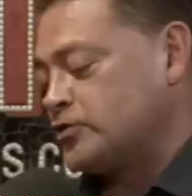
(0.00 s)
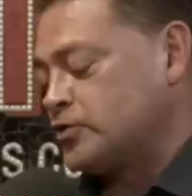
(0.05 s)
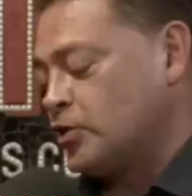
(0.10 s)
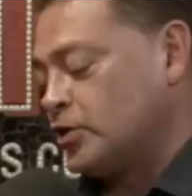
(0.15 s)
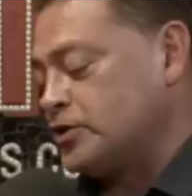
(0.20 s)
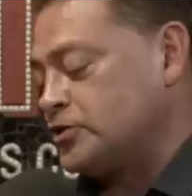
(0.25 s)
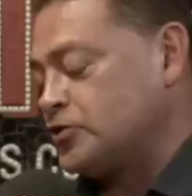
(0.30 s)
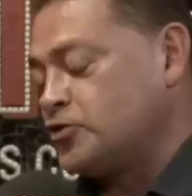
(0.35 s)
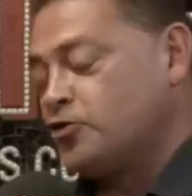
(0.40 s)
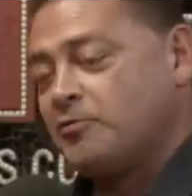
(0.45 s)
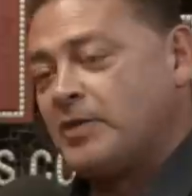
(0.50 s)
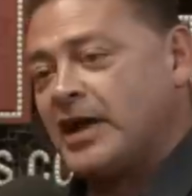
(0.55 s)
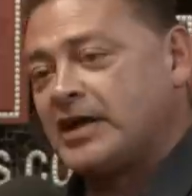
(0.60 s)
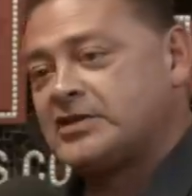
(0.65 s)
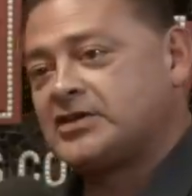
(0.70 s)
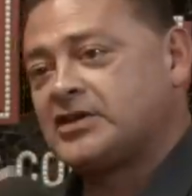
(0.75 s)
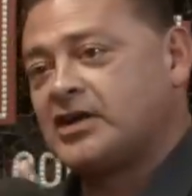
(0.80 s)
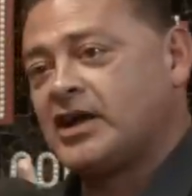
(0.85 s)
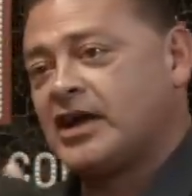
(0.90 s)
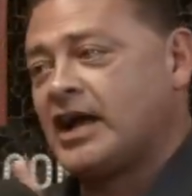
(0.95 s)
only two
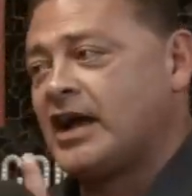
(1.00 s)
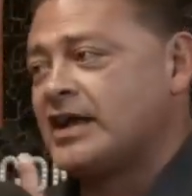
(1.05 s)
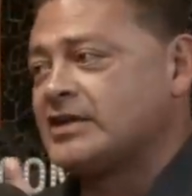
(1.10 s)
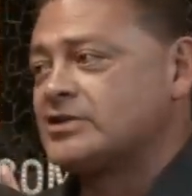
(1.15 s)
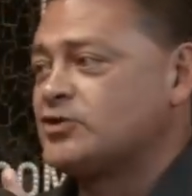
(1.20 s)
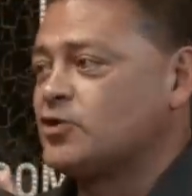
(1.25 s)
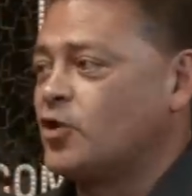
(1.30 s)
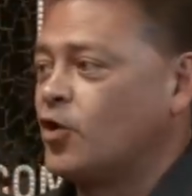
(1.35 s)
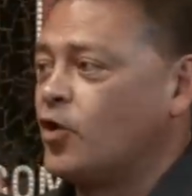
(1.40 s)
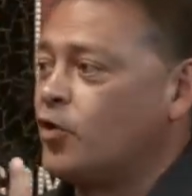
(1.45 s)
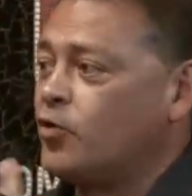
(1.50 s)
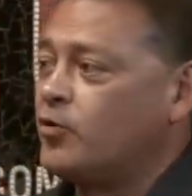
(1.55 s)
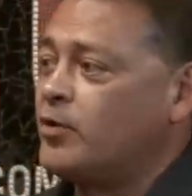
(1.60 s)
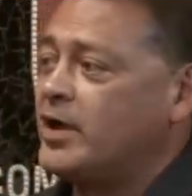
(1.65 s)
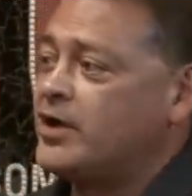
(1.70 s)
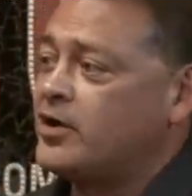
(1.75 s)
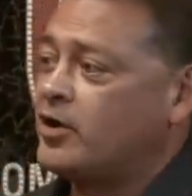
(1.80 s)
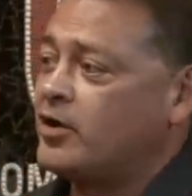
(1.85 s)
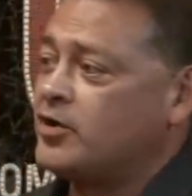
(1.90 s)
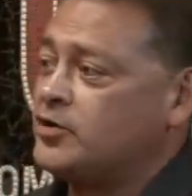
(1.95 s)
Mexican guys in the whole
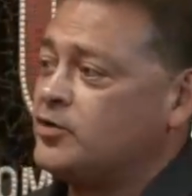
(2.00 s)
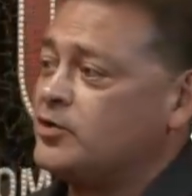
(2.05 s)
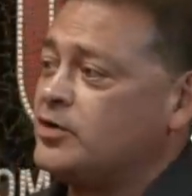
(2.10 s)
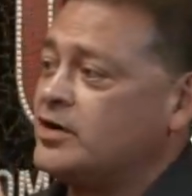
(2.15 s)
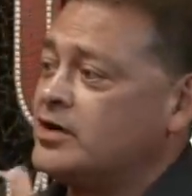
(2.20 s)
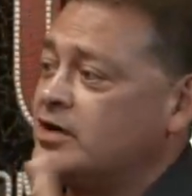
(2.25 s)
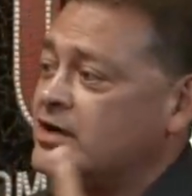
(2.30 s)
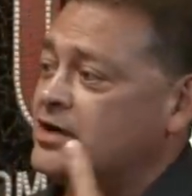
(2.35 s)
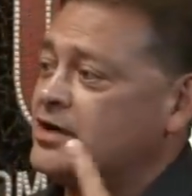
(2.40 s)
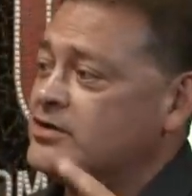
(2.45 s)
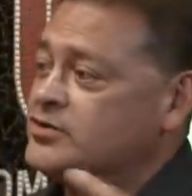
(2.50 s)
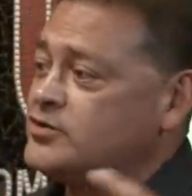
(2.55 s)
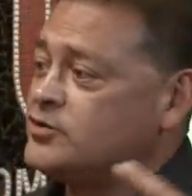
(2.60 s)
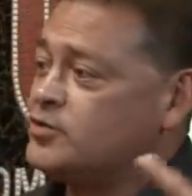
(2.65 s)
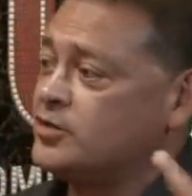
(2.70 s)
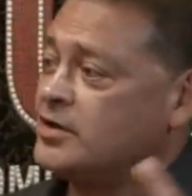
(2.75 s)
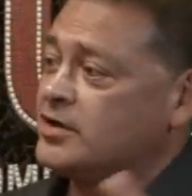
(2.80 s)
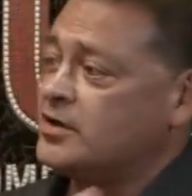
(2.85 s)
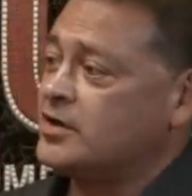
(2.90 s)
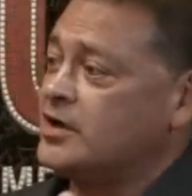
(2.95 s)
radar unit in his
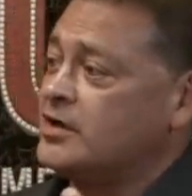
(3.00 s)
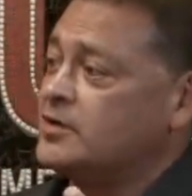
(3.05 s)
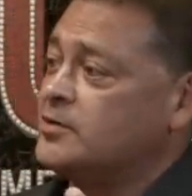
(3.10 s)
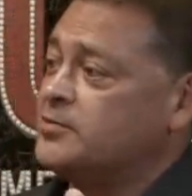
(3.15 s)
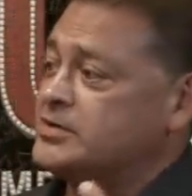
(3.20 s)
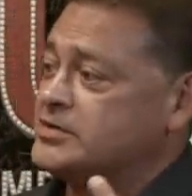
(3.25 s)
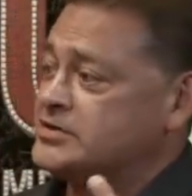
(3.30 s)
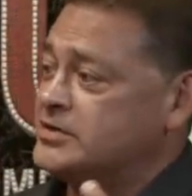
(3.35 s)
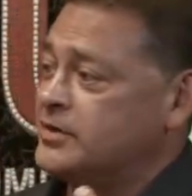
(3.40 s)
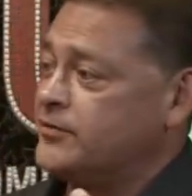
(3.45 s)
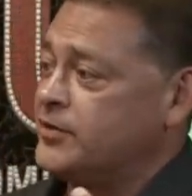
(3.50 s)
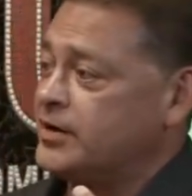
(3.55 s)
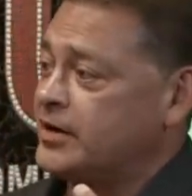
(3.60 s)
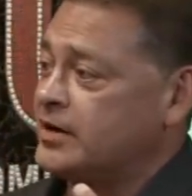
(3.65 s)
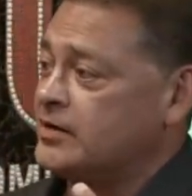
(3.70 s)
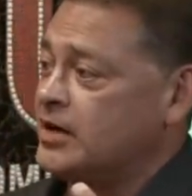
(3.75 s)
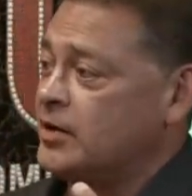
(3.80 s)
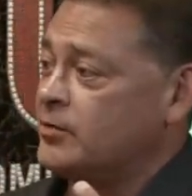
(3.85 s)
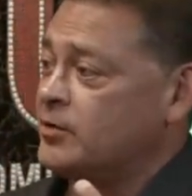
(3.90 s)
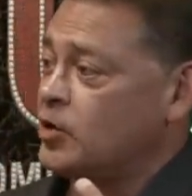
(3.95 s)
unit in the Pacific.
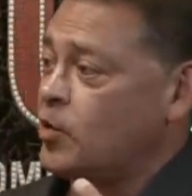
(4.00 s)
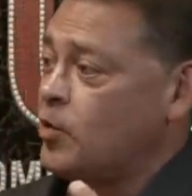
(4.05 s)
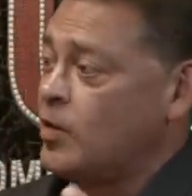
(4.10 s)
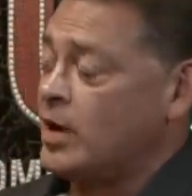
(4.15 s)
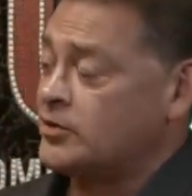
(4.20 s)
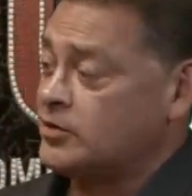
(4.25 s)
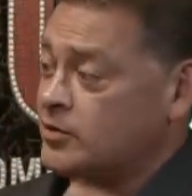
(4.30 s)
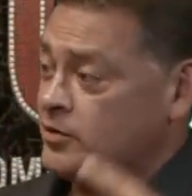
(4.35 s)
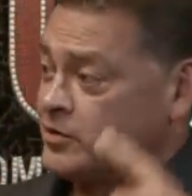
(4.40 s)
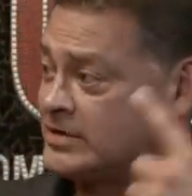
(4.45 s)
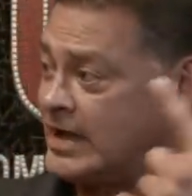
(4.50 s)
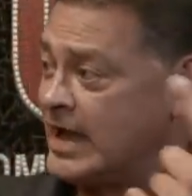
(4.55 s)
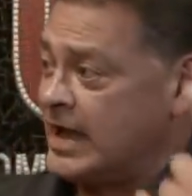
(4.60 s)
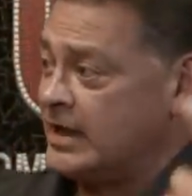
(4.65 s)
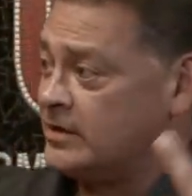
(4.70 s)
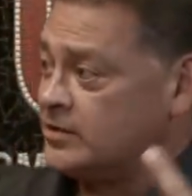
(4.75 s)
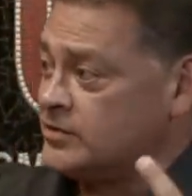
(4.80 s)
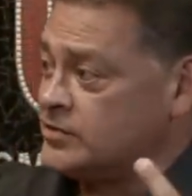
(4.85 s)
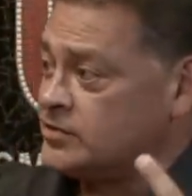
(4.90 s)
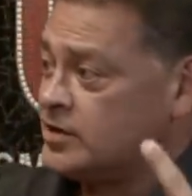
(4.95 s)
And they would go out to those
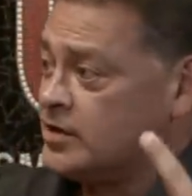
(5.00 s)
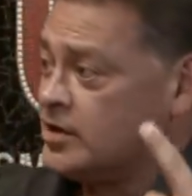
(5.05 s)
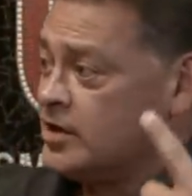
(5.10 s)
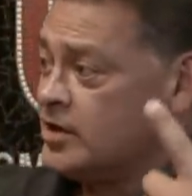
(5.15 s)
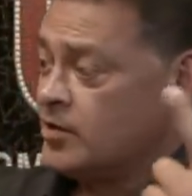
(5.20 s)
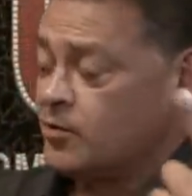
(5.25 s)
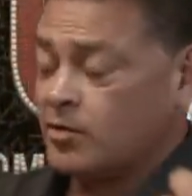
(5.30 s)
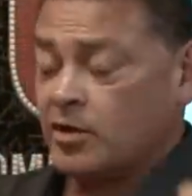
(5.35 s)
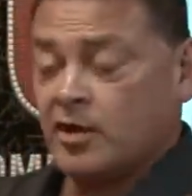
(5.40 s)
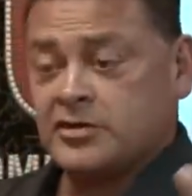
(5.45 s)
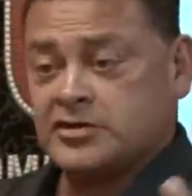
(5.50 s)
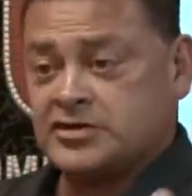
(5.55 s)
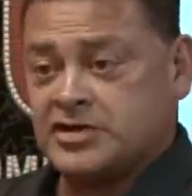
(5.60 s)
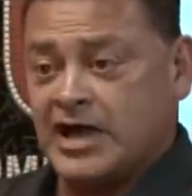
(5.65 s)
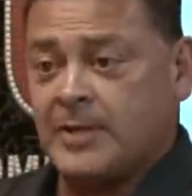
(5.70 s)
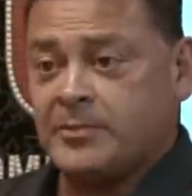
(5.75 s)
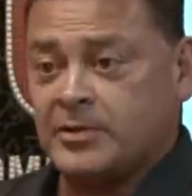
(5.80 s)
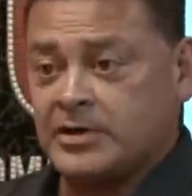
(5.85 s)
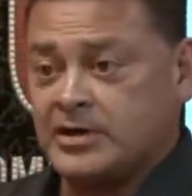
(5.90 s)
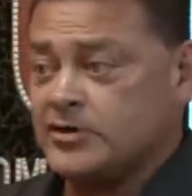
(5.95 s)
islands where all the
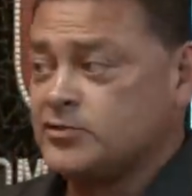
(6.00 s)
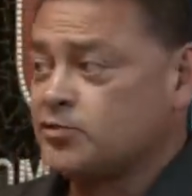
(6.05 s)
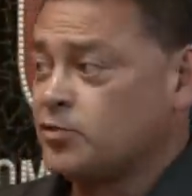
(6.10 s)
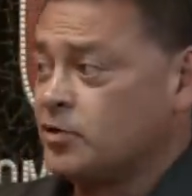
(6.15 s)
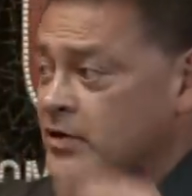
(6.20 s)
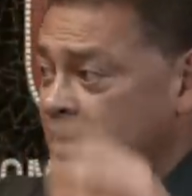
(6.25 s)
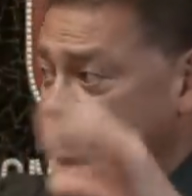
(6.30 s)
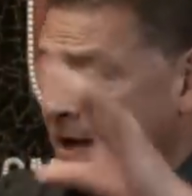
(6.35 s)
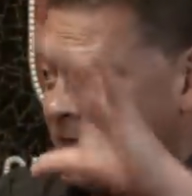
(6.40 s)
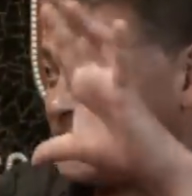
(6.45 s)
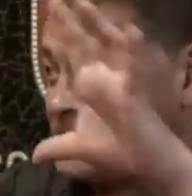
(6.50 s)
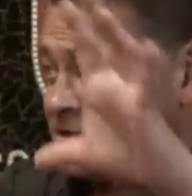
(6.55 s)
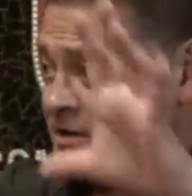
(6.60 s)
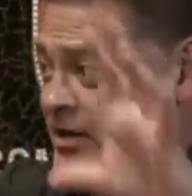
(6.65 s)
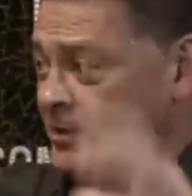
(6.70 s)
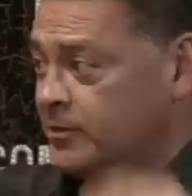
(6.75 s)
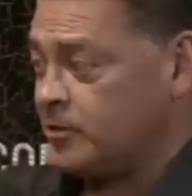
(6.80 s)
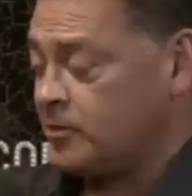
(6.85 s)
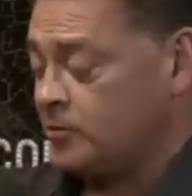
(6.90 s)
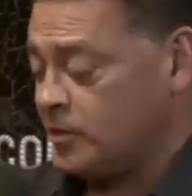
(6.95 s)
Japanese were and they'd have to
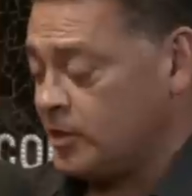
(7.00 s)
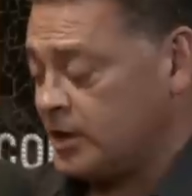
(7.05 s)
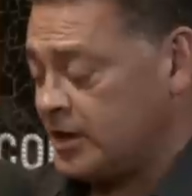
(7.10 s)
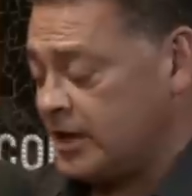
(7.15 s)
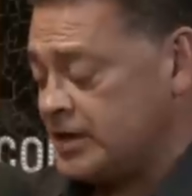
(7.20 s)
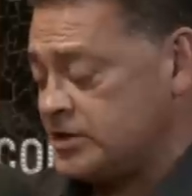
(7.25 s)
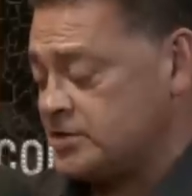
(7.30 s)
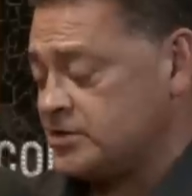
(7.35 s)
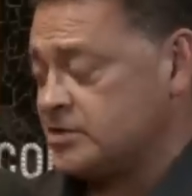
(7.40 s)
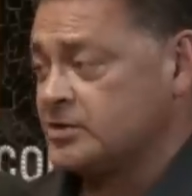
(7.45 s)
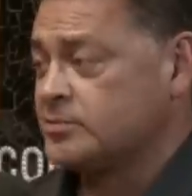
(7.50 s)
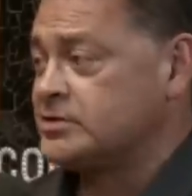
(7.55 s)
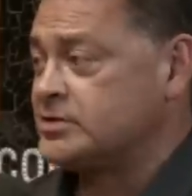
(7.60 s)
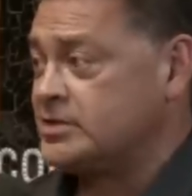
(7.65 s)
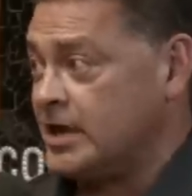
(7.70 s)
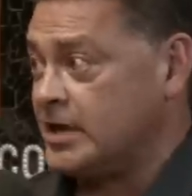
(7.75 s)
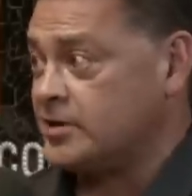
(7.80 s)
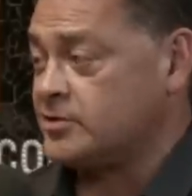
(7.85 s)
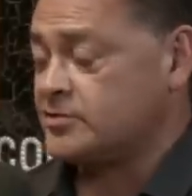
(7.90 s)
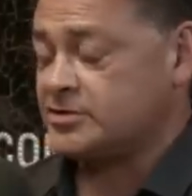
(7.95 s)
set up communications. It was
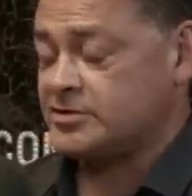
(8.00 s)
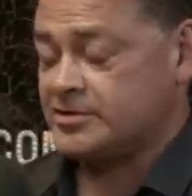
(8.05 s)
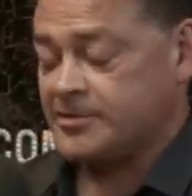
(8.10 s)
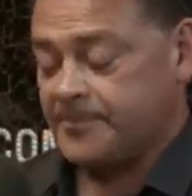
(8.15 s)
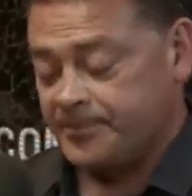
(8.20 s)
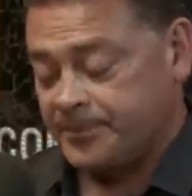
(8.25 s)
dangerous.